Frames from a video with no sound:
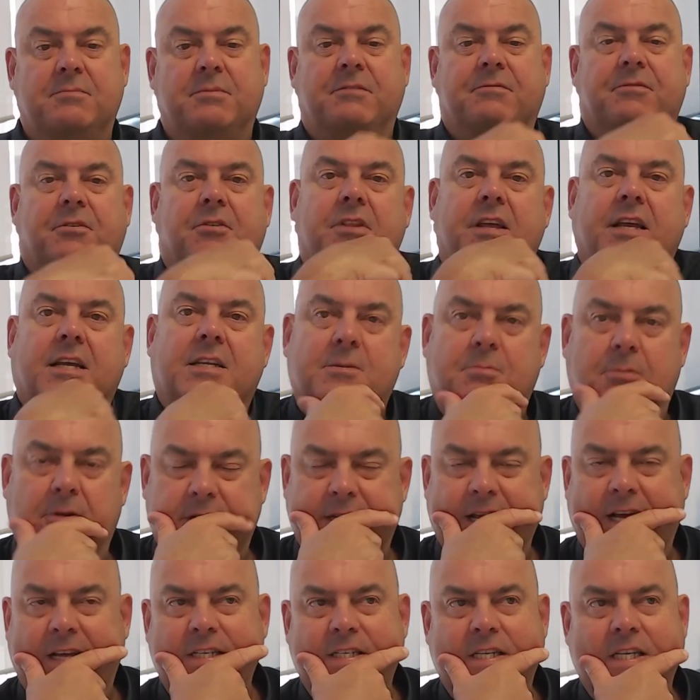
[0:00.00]
before the
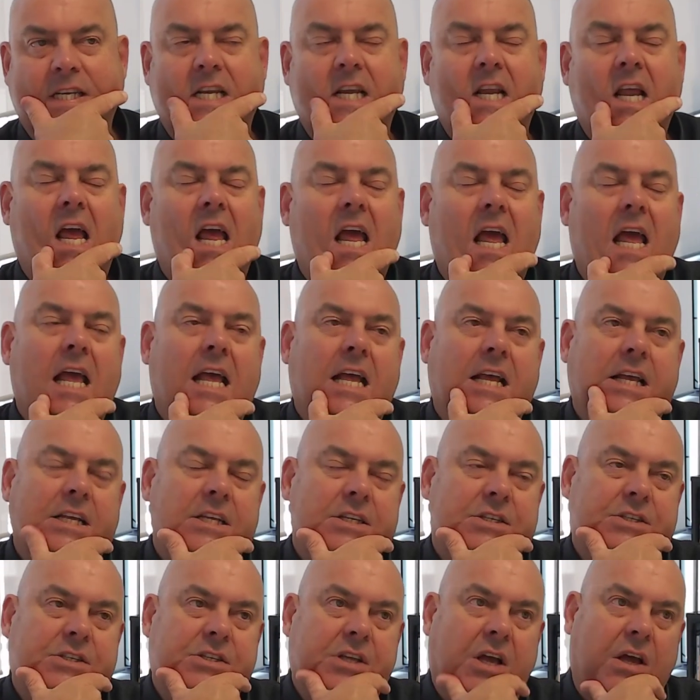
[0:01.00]
exploitation.
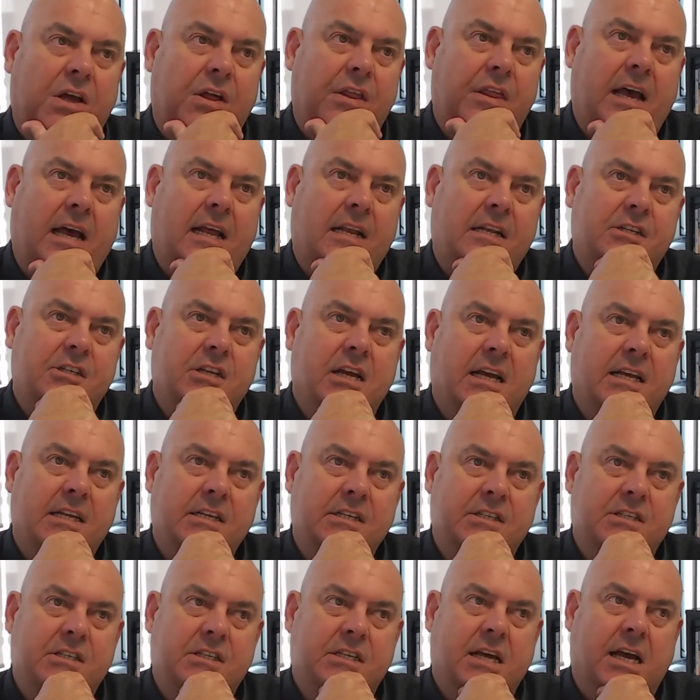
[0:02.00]
So that
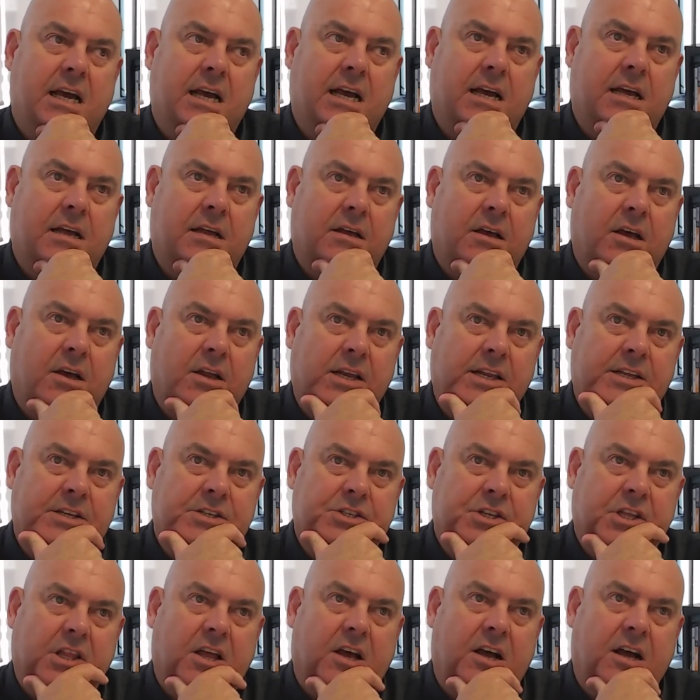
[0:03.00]
changed only in
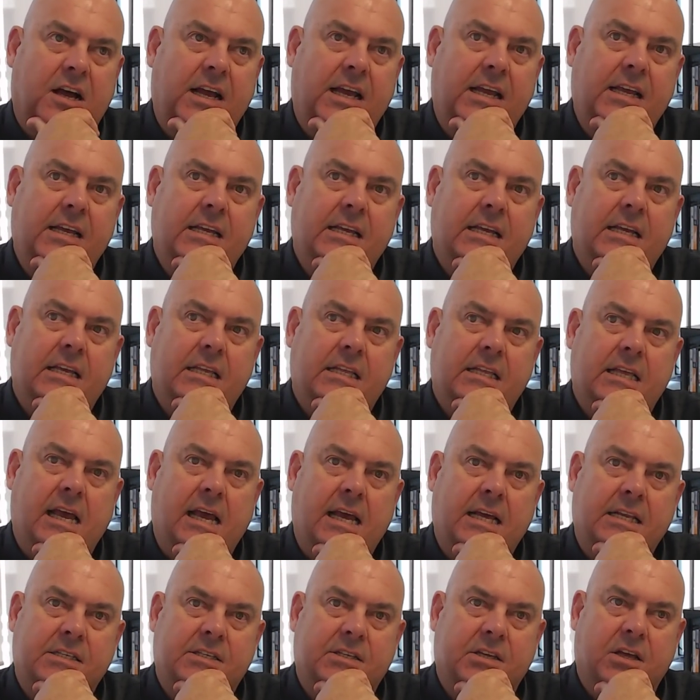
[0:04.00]
July.
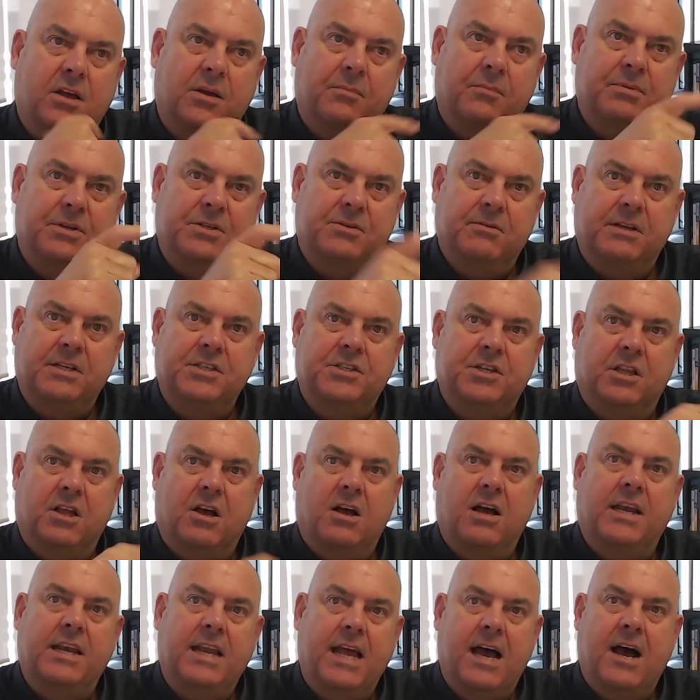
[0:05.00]
And so between July
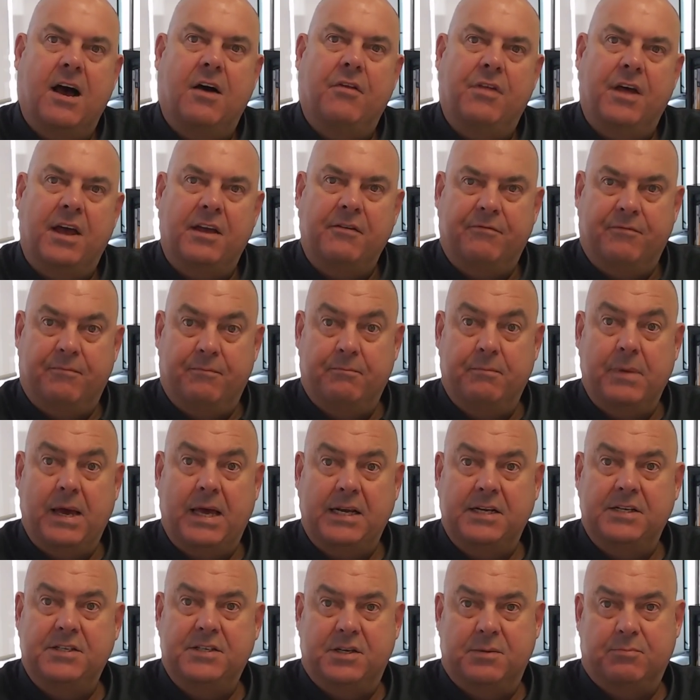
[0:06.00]
and now, they've
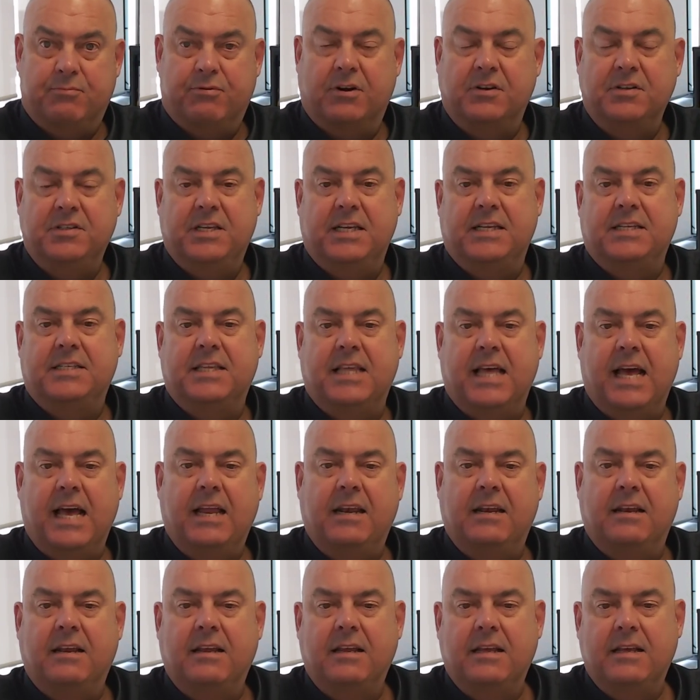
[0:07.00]
managed to process
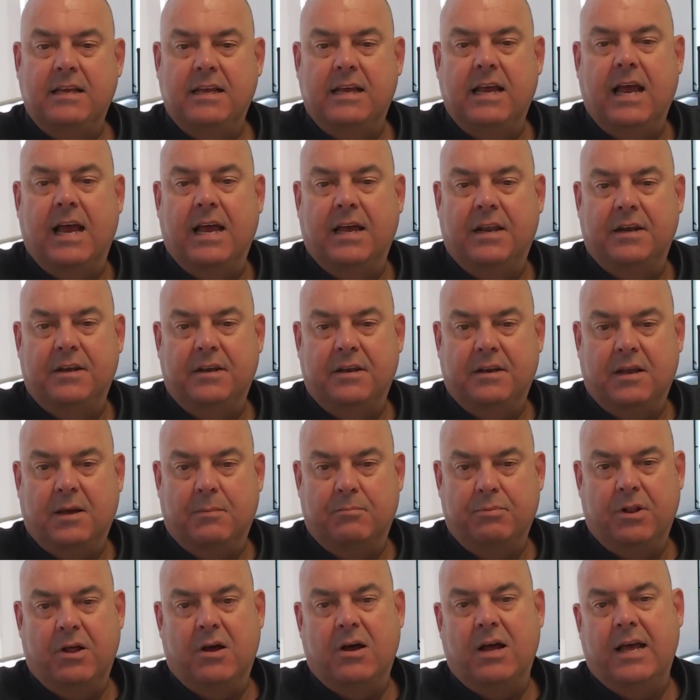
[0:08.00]
that and
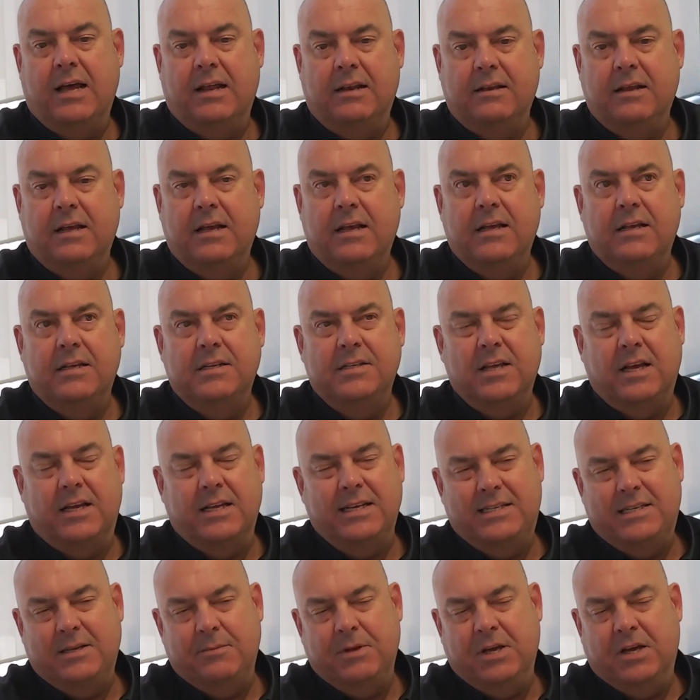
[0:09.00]
apply it. So
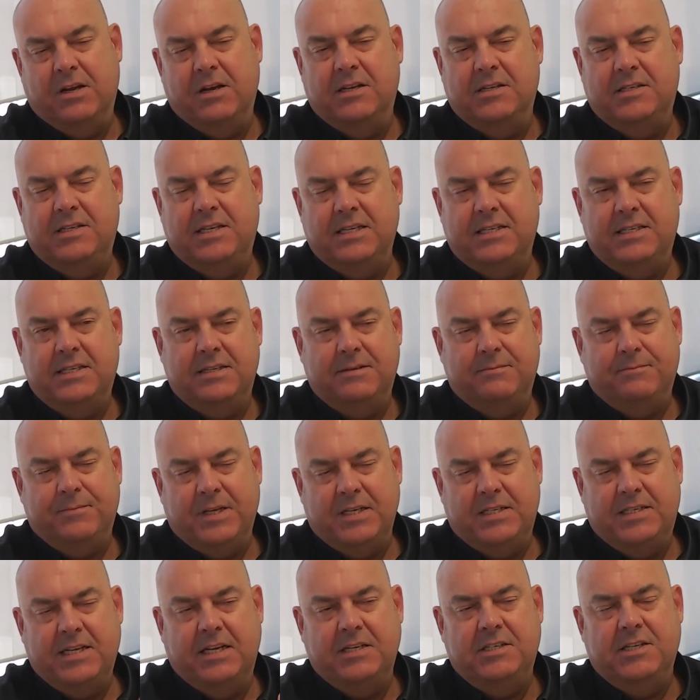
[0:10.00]
to be honest,
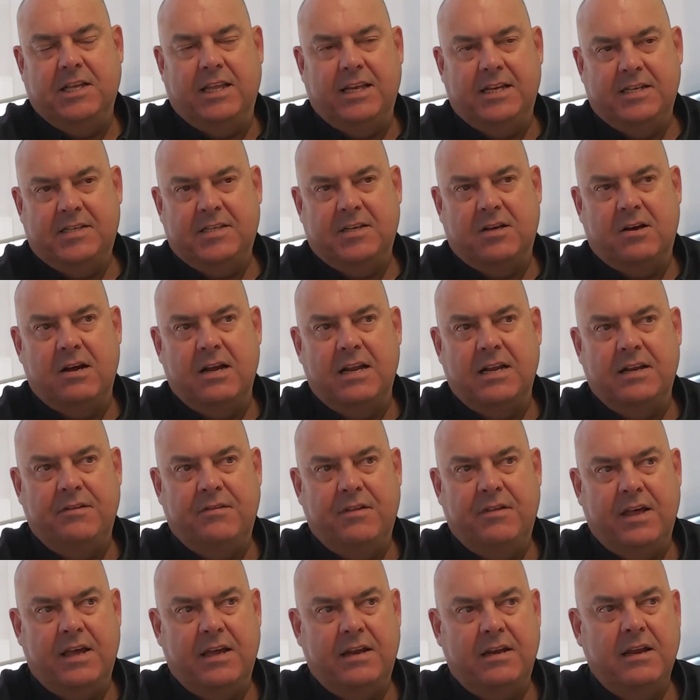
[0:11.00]
it's actually a sign
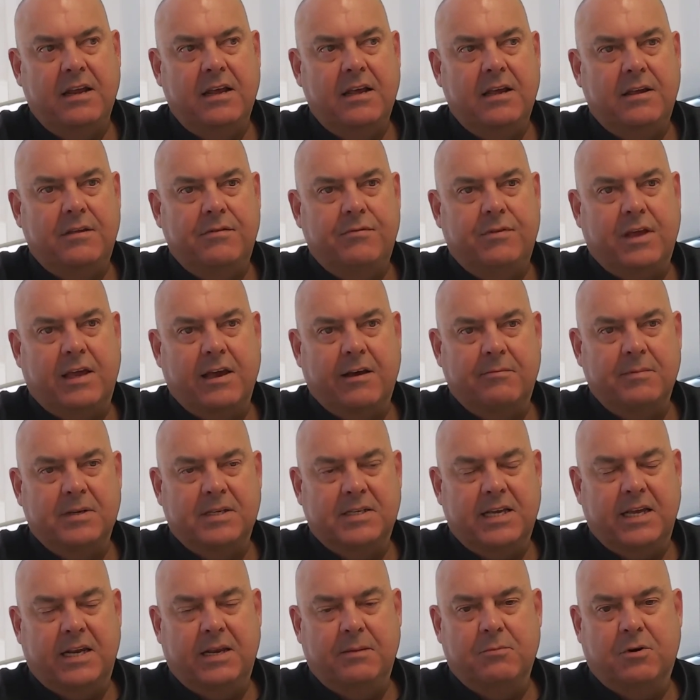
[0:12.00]
that the government's
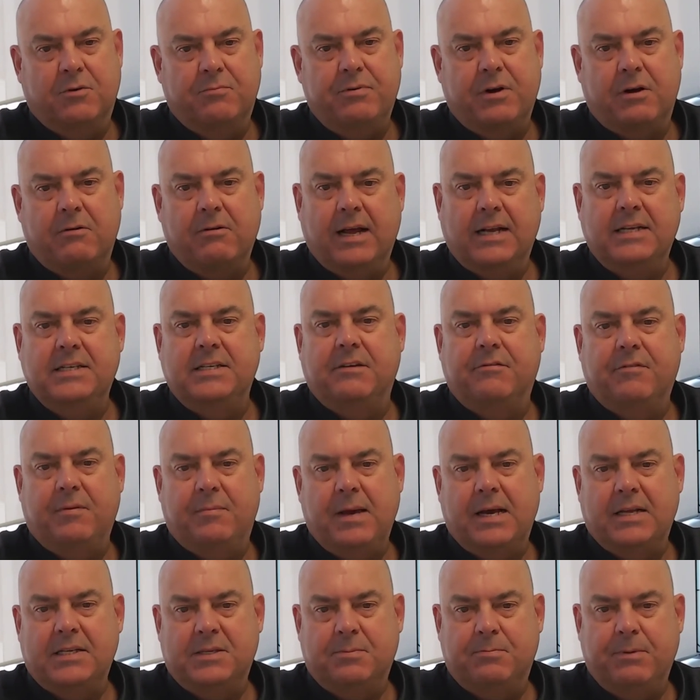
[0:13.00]
getting more proactive
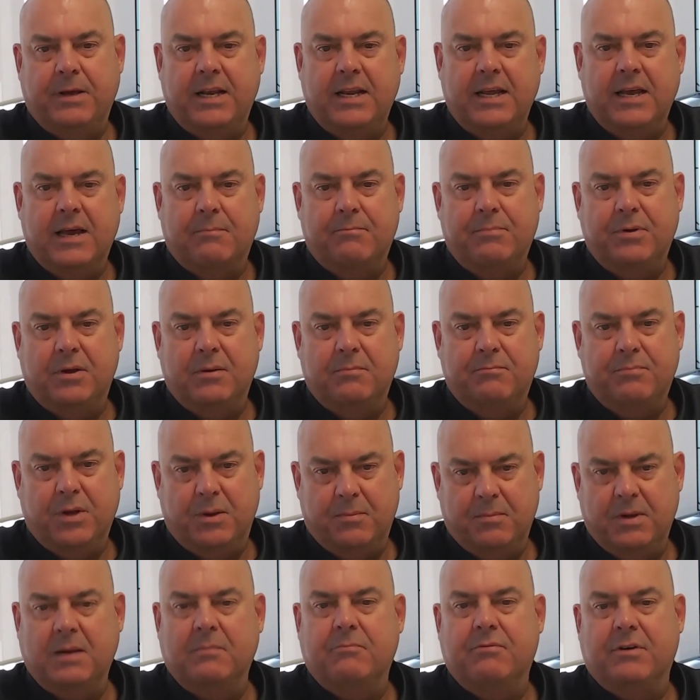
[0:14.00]
about speeding up
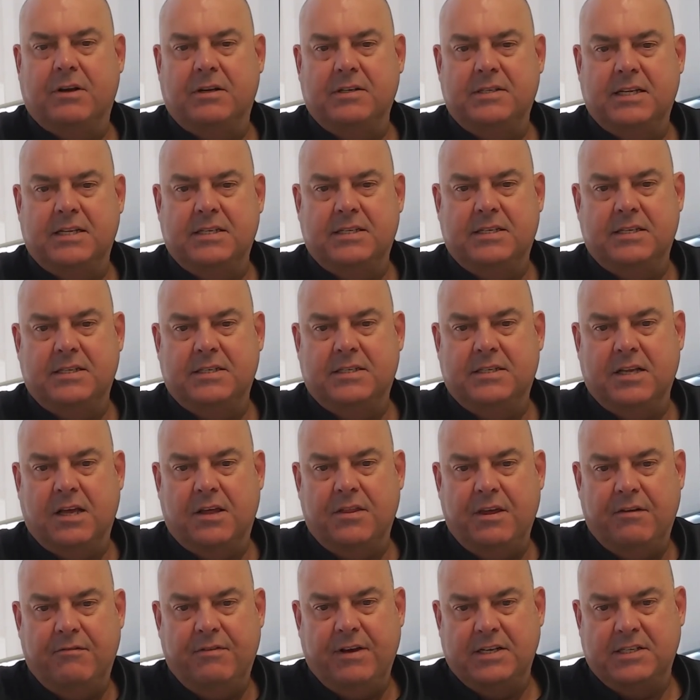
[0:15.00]
permitting processes. So
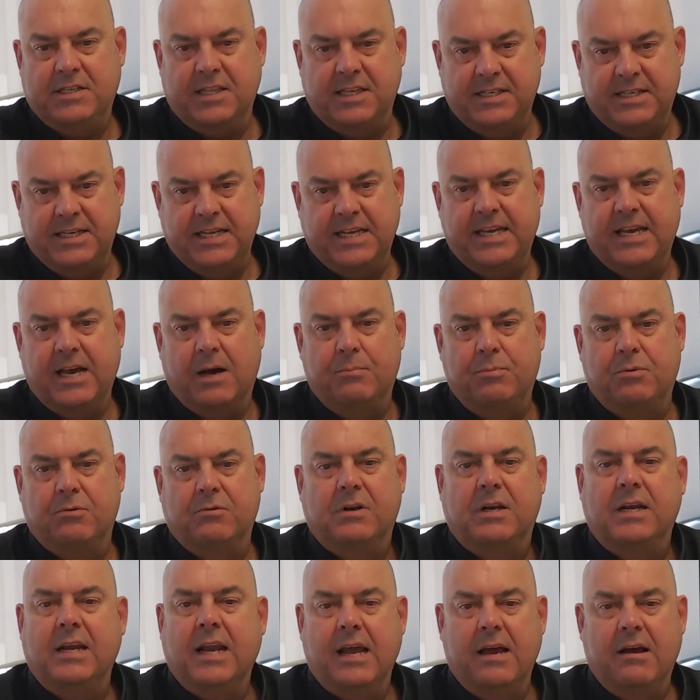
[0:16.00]
they've actually decoupled
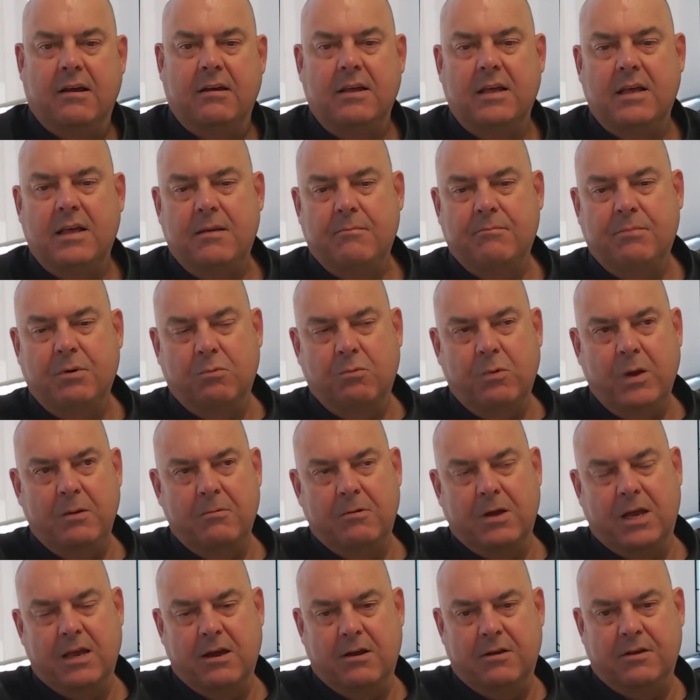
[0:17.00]
it now. But we
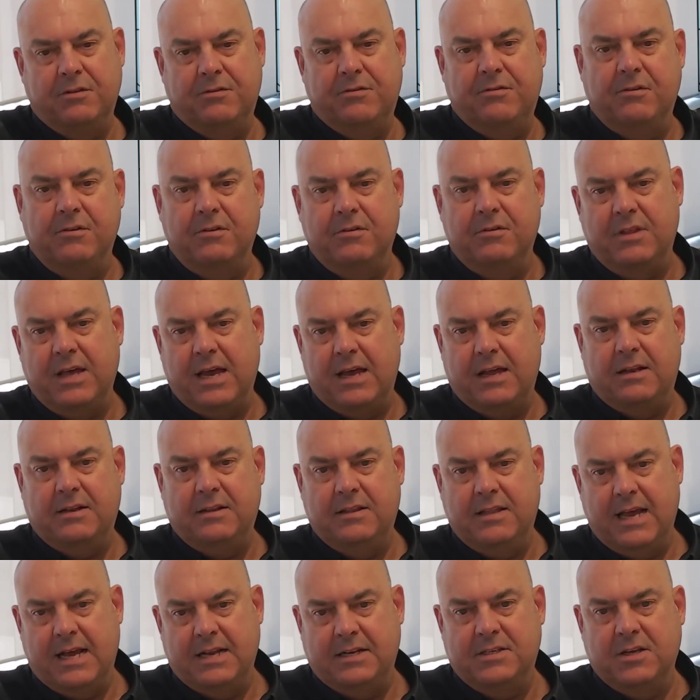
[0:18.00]
were going through
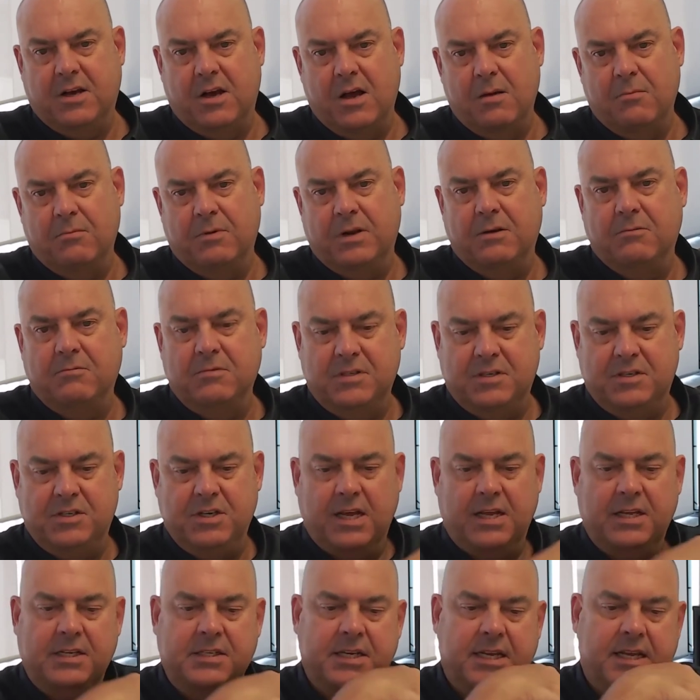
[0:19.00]
that time when it was
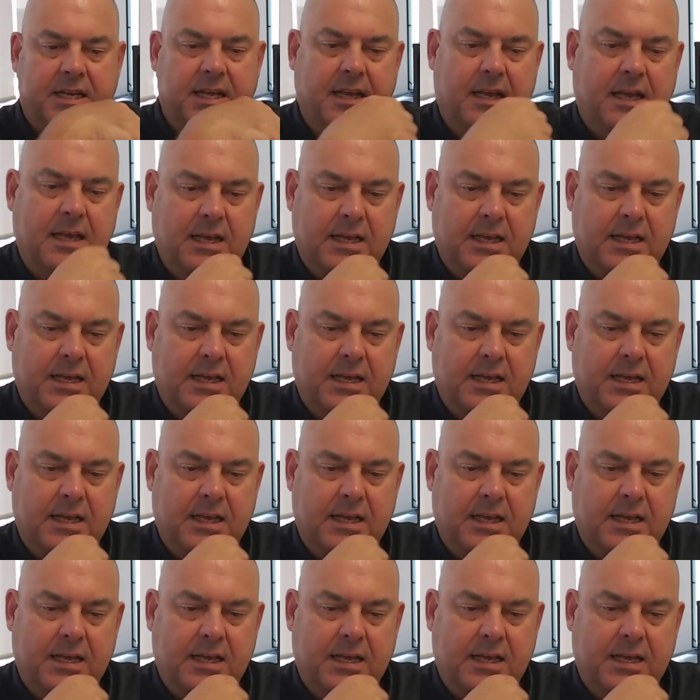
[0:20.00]
changing.